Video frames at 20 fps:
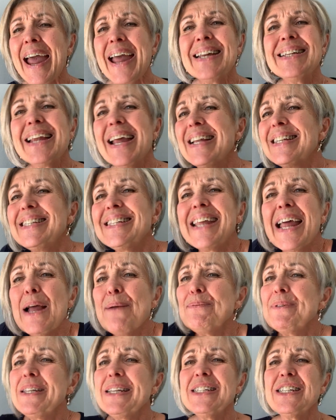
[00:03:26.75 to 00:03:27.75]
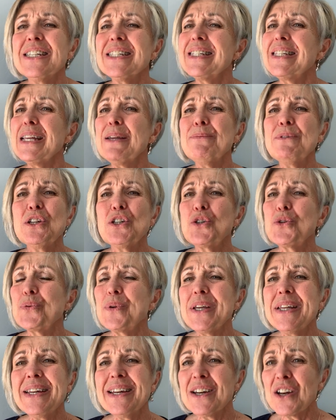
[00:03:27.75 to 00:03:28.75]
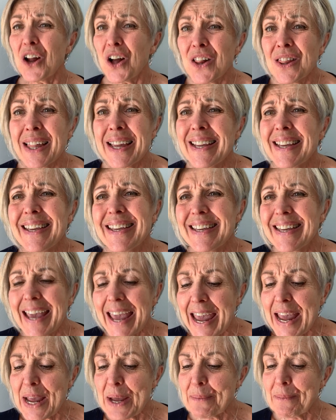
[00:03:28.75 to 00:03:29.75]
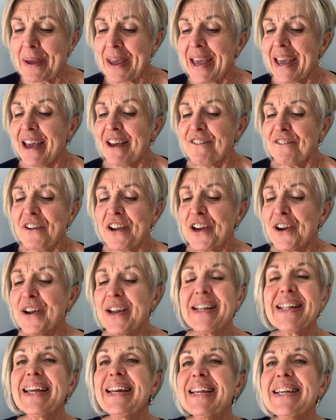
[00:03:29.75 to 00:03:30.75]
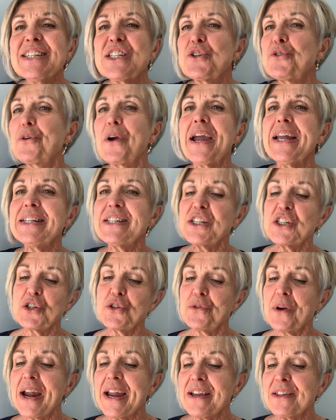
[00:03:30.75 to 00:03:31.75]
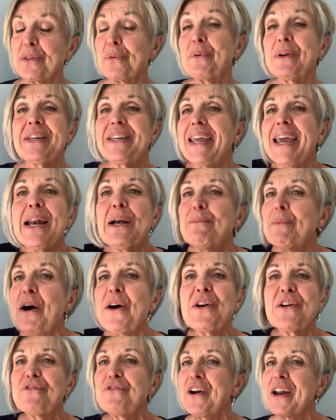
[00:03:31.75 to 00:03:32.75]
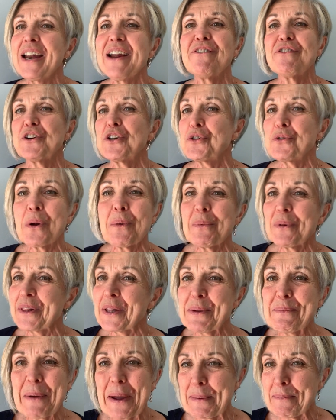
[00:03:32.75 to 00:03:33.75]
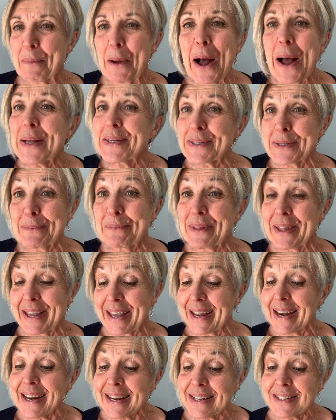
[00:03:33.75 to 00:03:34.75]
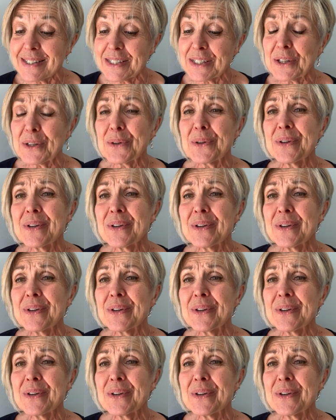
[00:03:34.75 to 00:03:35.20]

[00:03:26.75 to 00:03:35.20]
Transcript: And Samson just seemed to treat it all like a game, figuring that his great strength would get him out of whatever trouble he might possibly get into.